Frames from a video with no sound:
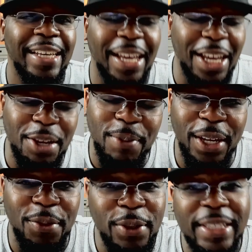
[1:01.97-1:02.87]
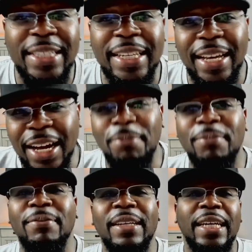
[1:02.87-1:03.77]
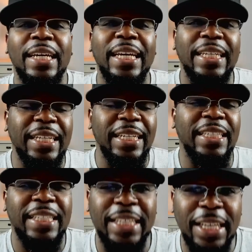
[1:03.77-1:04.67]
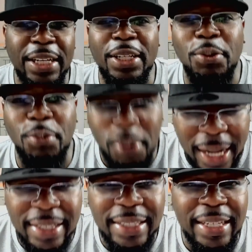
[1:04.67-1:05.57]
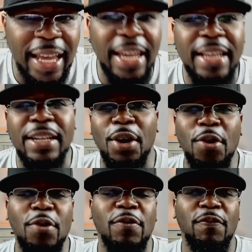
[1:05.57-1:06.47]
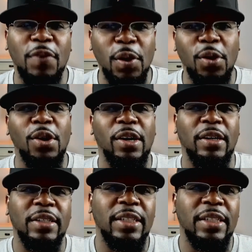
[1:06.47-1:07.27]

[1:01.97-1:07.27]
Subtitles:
Hey man, what's up? It is Killawatts 804.